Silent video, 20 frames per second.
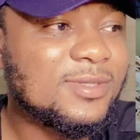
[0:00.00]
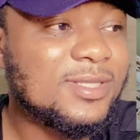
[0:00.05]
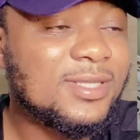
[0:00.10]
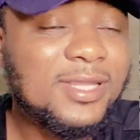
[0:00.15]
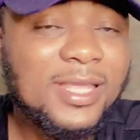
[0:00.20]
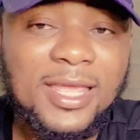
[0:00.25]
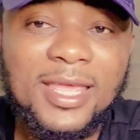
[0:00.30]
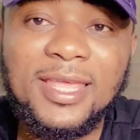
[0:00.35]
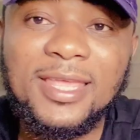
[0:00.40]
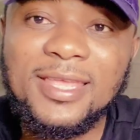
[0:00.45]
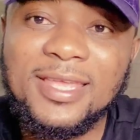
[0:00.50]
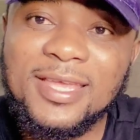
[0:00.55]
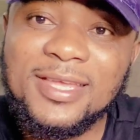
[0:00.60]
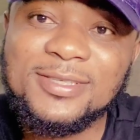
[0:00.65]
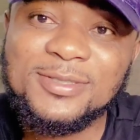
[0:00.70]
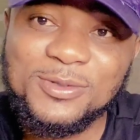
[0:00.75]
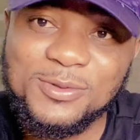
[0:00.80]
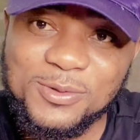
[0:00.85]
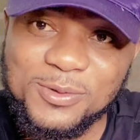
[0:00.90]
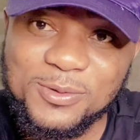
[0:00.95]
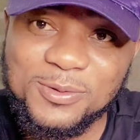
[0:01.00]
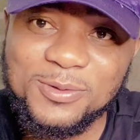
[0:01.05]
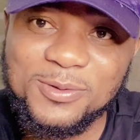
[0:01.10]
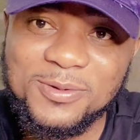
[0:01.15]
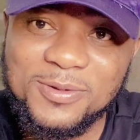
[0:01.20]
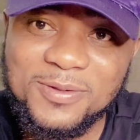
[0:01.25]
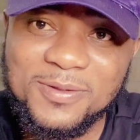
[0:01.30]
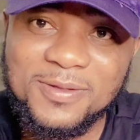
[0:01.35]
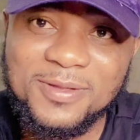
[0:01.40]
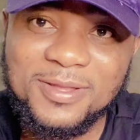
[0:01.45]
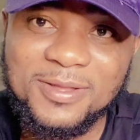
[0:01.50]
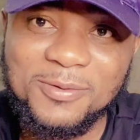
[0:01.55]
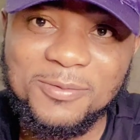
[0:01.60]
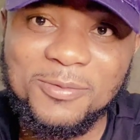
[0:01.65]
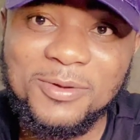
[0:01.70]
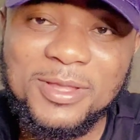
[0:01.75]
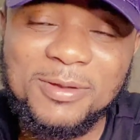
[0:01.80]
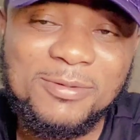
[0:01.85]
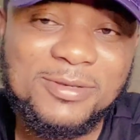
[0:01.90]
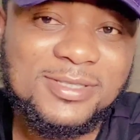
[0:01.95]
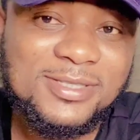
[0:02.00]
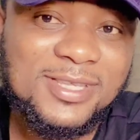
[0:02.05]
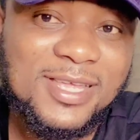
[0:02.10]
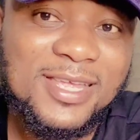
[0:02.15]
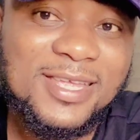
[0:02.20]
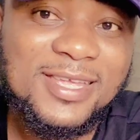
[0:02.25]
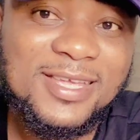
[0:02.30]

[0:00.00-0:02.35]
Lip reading: 10 years old. When I was 10